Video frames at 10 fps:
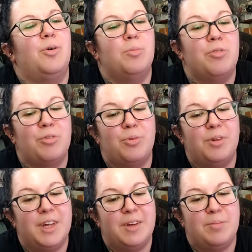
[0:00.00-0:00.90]

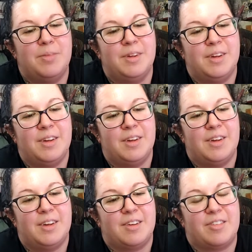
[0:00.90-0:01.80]
homeschool him,
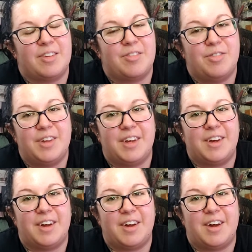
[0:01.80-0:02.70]
because I feel like
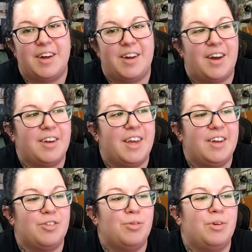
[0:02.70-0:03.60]
I
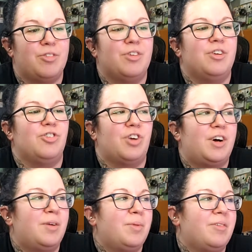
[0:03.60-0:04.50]
can't do as good a
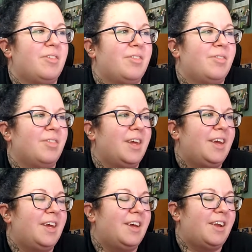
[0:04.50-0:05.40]
job as they
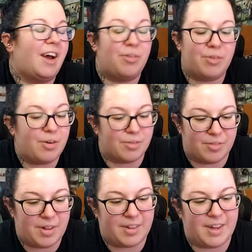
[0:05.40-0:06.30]
can. I don't know,
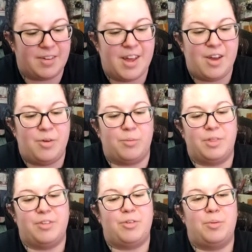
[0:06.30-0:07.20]
but like with
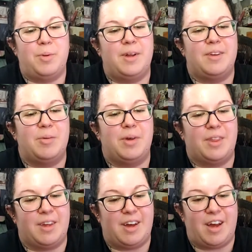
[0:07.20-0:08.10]
this whole pandemic
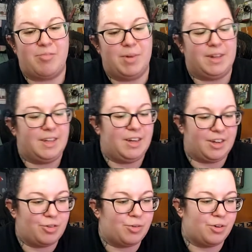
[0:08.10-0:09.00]
thing, I've been
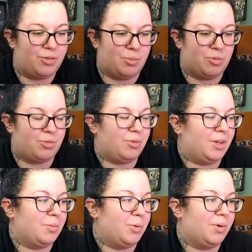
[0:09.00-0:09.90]
leaning toward
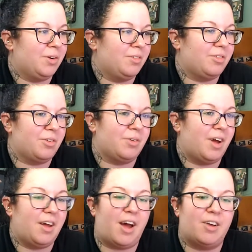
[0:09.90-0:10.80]
homeschooling more, so
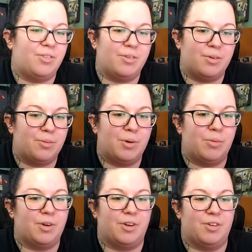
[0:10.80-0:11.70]
I don't know what
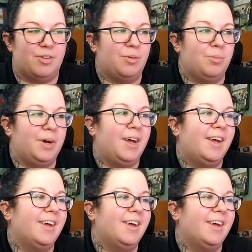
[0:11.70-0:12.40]
we're gonna do, but